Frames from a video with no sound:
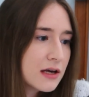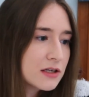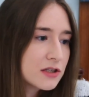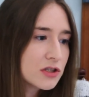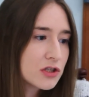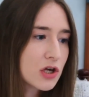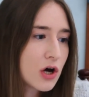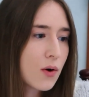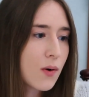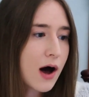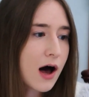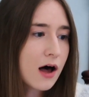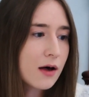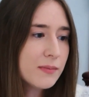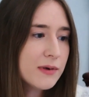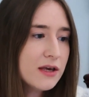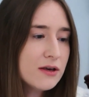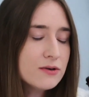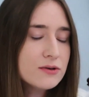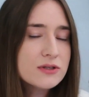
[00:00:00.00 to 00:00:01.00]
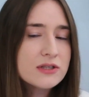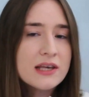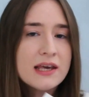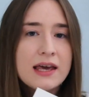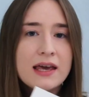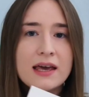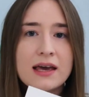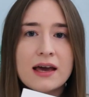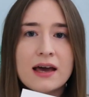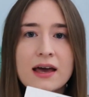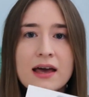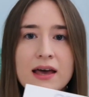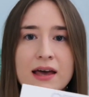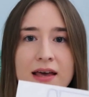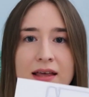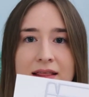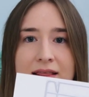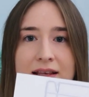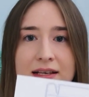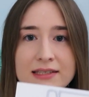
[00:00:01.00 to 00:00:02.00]
So I'll be using
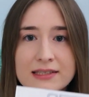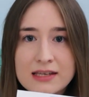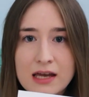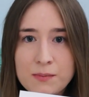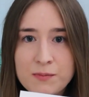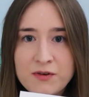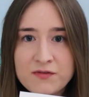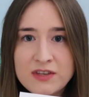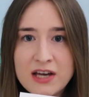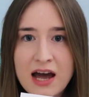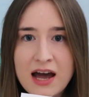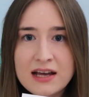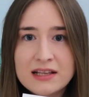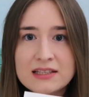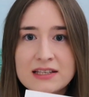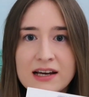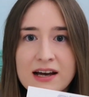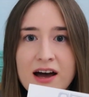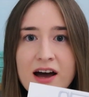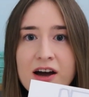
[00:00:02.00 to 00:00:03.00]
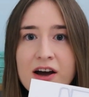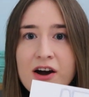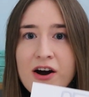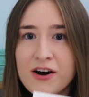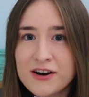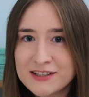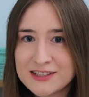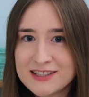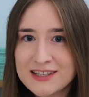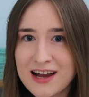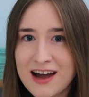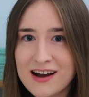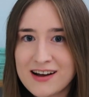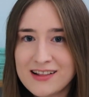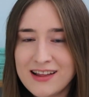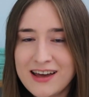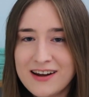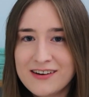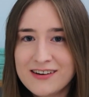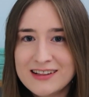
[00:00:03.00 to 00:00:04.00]
this type of die to cut cardstock
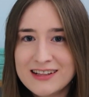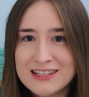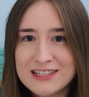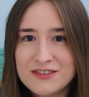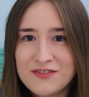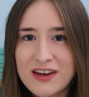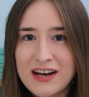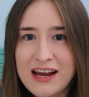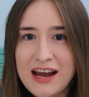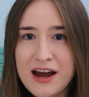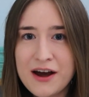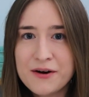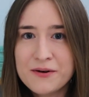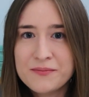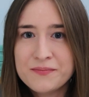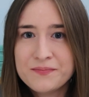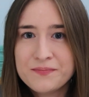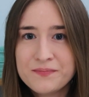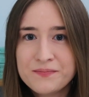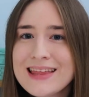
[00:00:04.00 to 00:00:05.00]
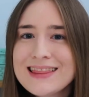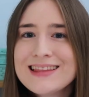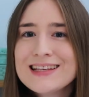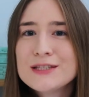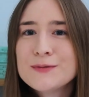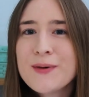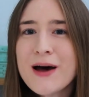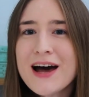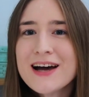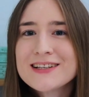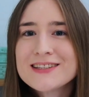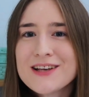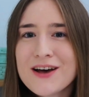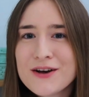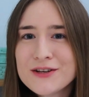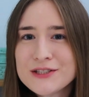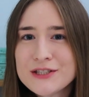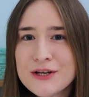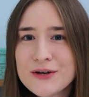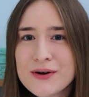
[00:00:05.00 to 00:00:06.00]
later in this video. This box
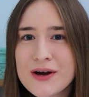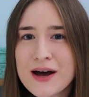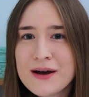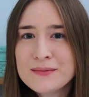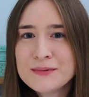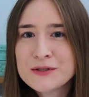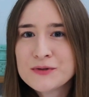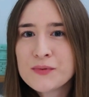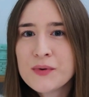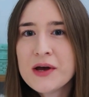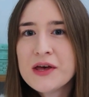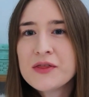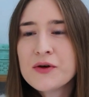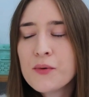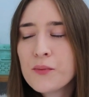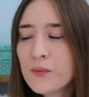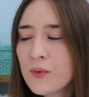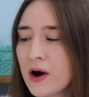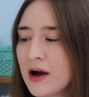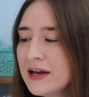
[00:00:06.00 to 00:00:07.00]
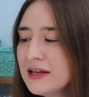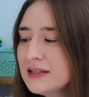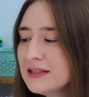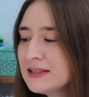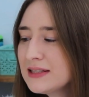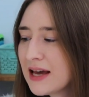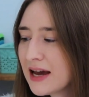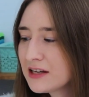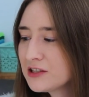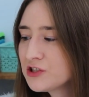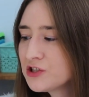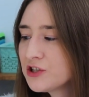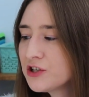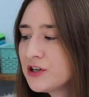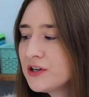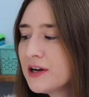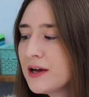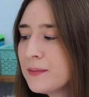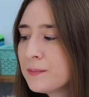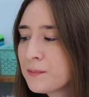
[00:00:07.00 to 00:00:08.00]
also comes with one
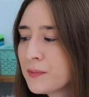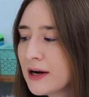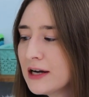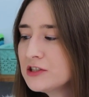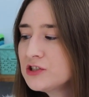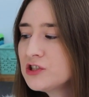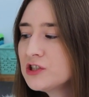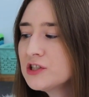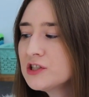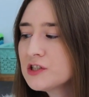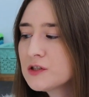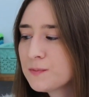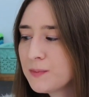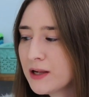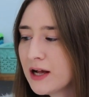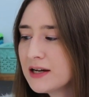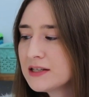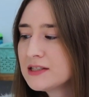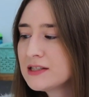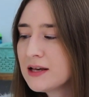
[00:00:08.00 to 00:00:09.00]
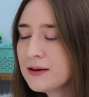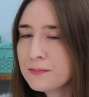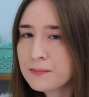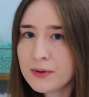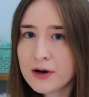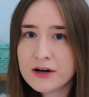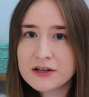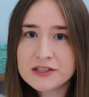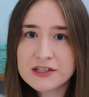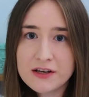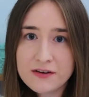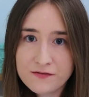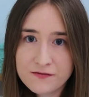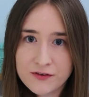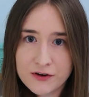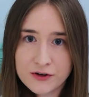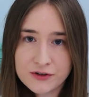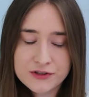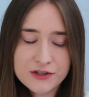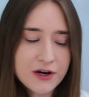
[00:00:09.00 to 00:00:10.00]
textured Impressions Plus embossing
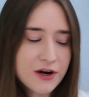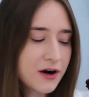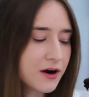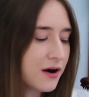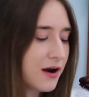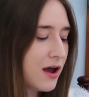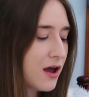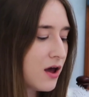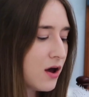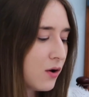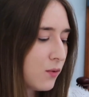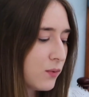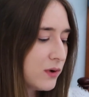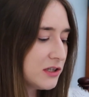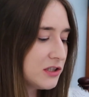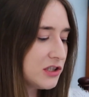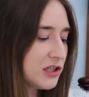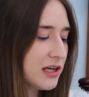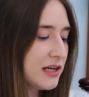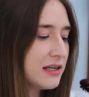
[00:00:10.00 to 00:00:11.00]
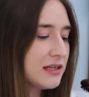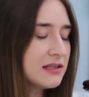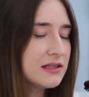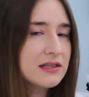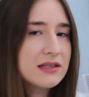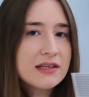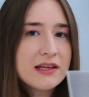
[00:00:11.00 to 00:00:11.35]
folder, which is